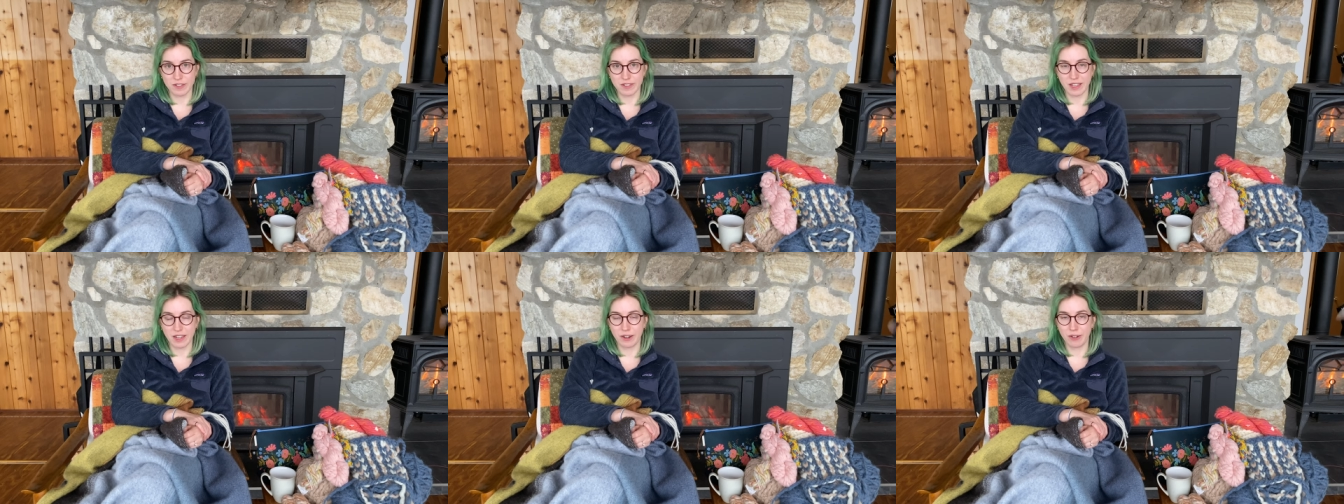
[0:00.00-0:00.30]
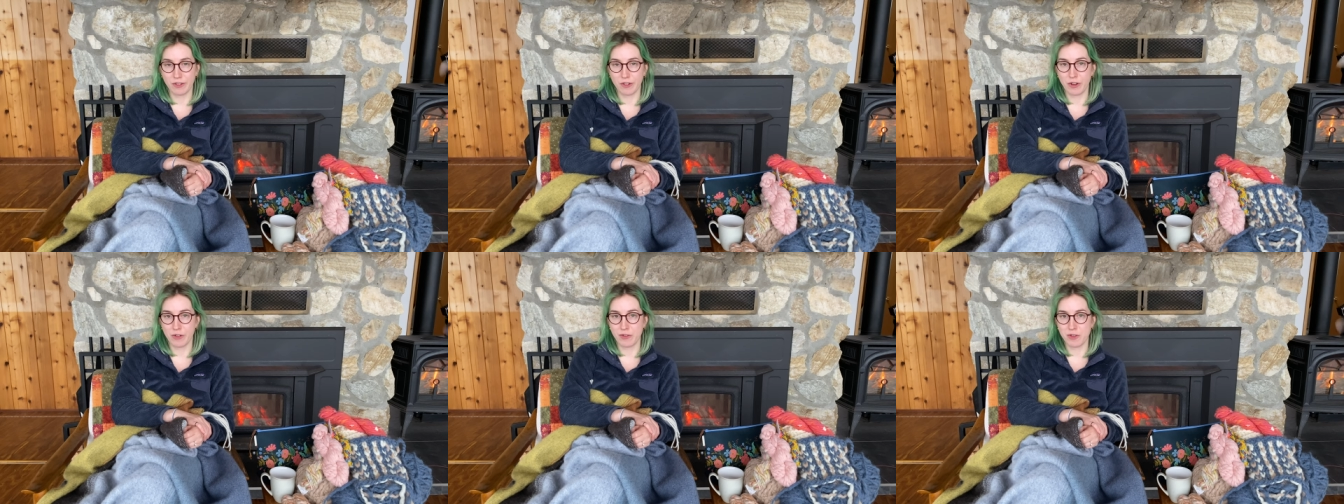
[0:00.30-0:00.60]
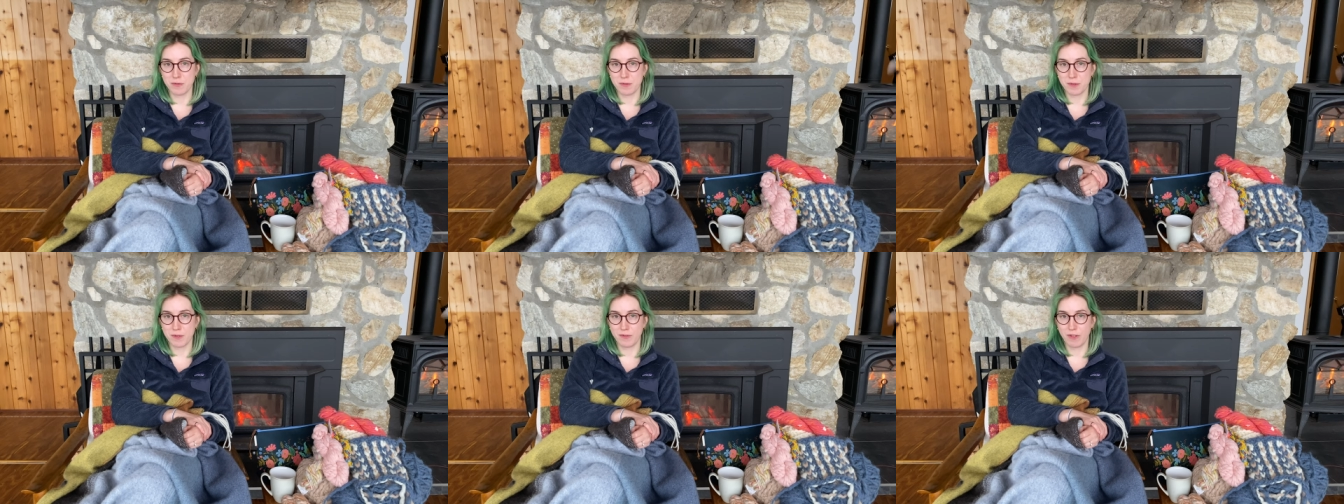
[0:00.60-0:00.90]
I don't know if you've
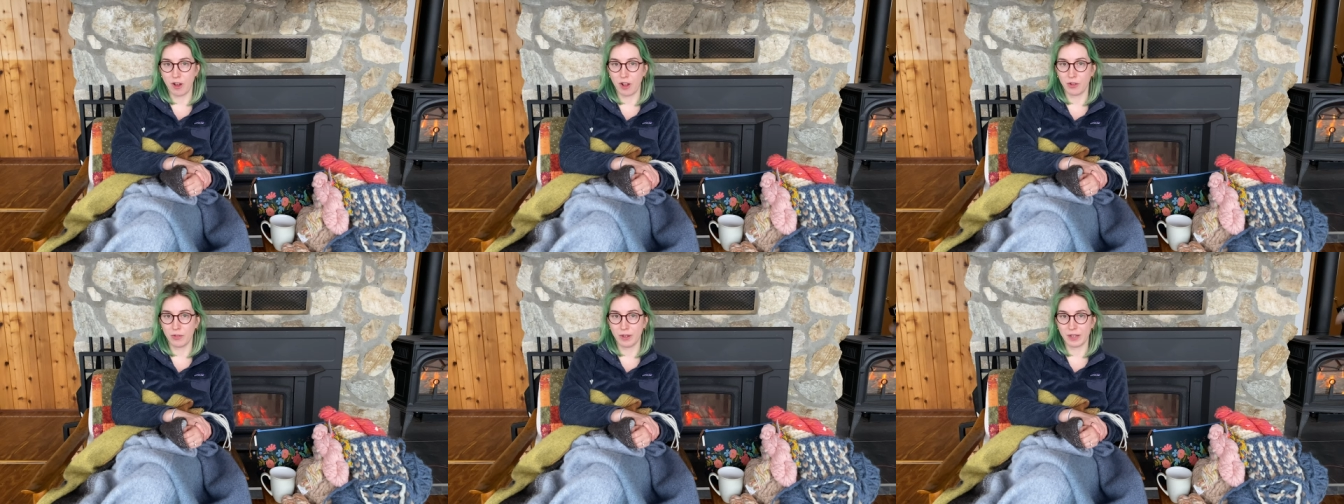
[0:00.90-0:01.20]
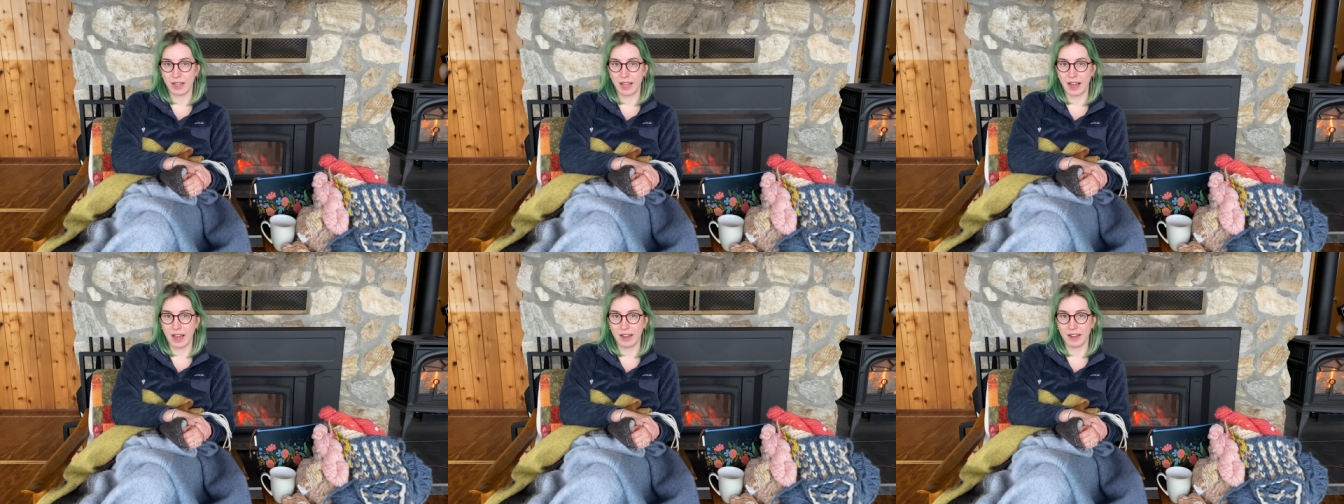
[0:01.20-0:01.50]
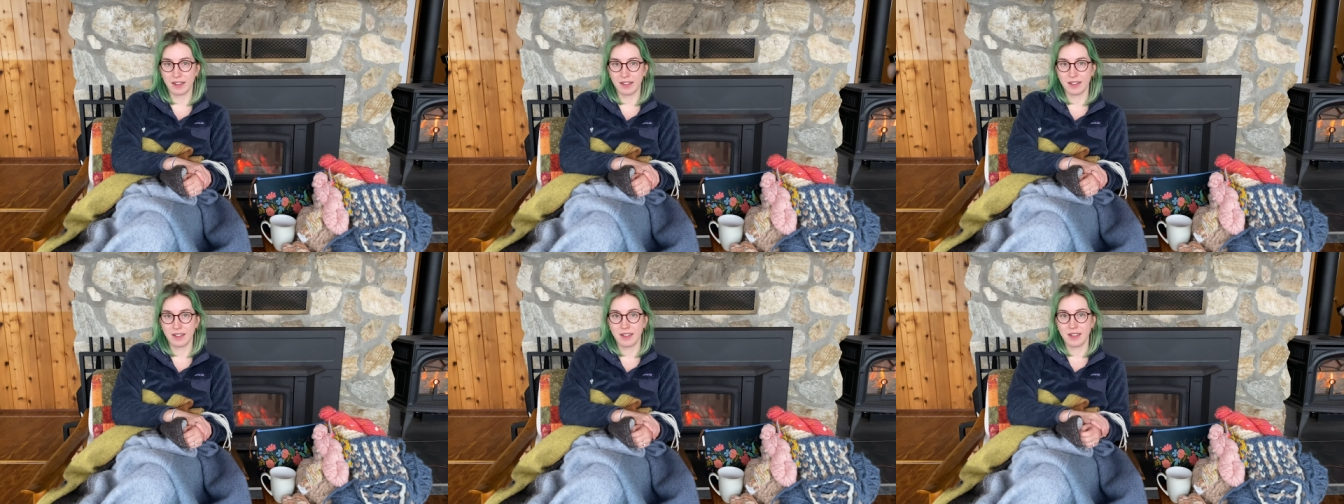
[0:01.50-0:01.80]
been following that,